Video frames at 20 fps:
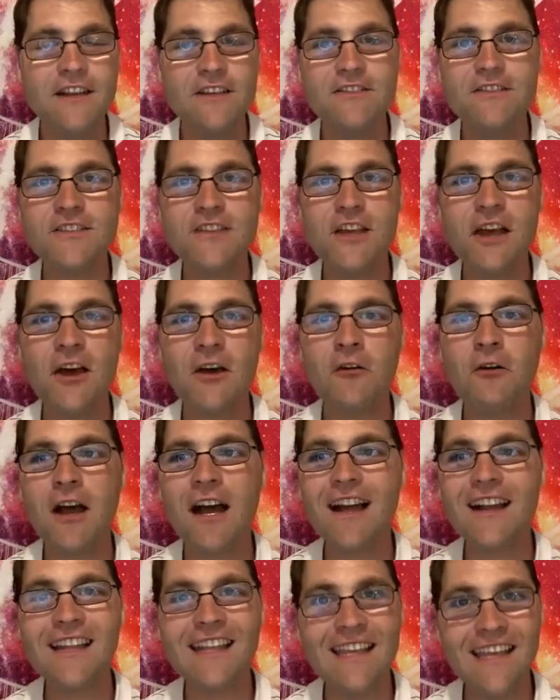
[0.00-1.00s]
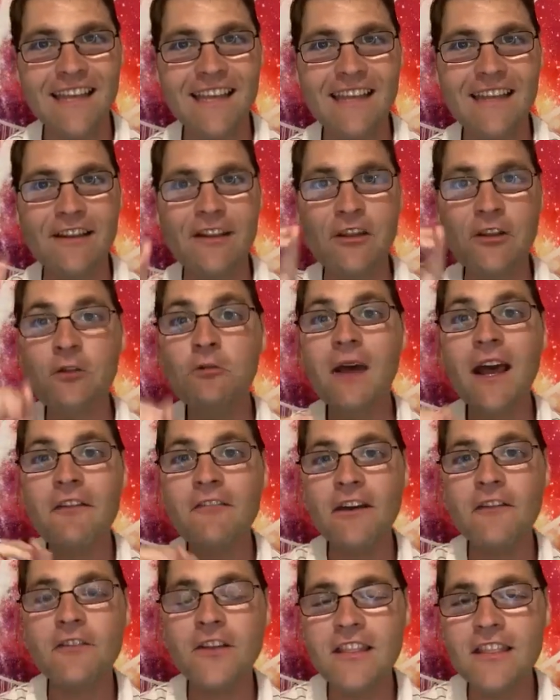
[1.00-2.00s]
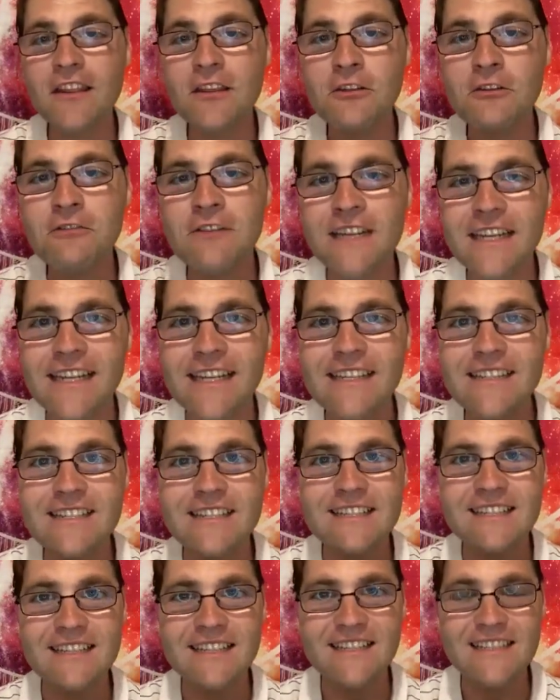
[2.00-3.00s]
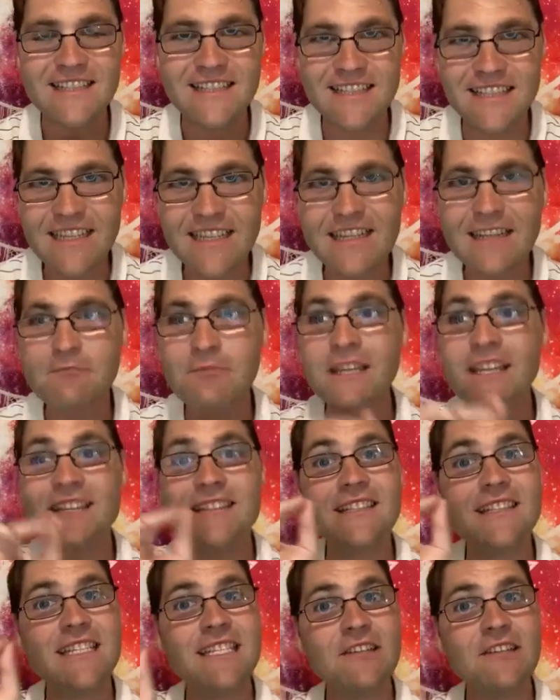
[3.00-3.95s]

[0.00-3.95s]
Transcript: So again, you have everything you need to succeed because the